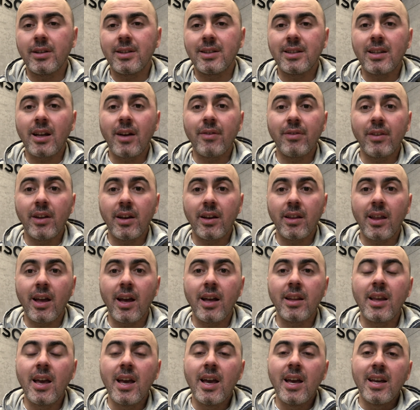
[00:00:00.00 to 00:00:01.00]
and stuff like
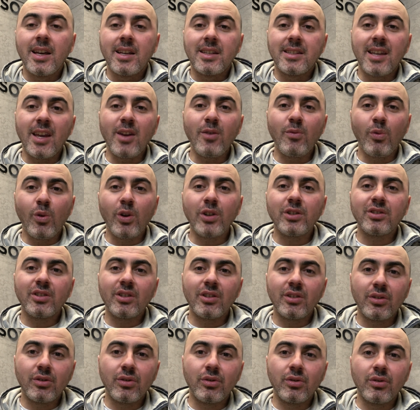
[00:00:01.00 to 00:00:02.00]
that. They
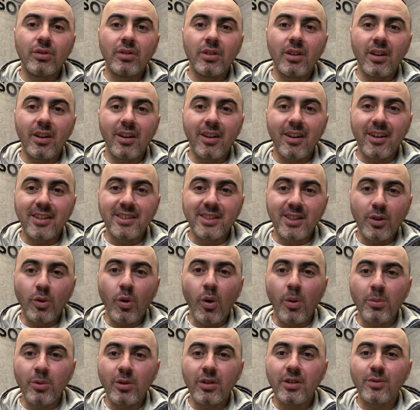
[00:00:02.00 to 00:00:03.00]
wanted, the
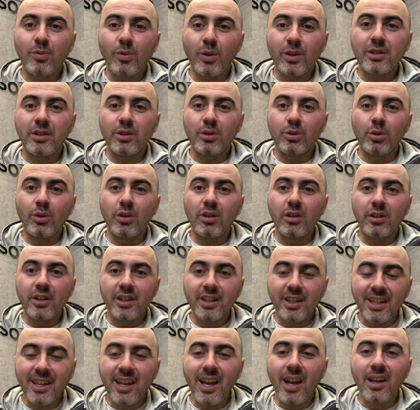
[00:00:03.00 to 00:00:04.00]
communists wanted to
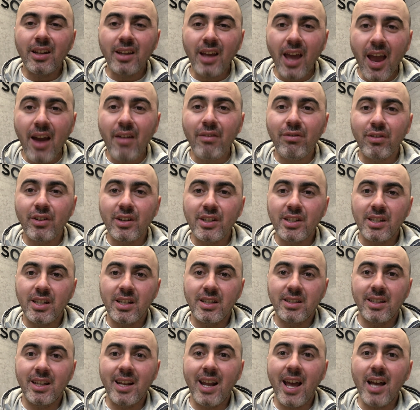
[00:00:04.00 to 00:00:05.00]
eradicate
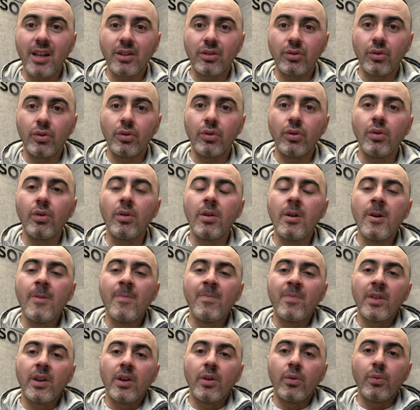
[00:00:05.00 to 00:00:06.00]
everything that had to do
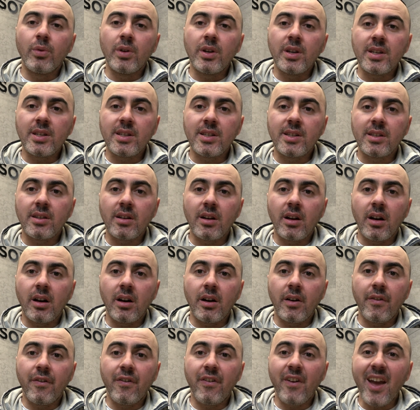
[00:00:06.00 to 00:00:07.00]
with
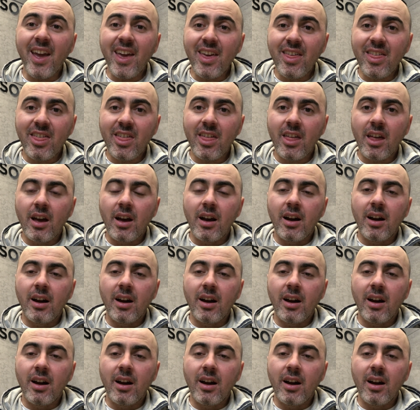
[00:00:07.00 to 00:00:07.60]
faith,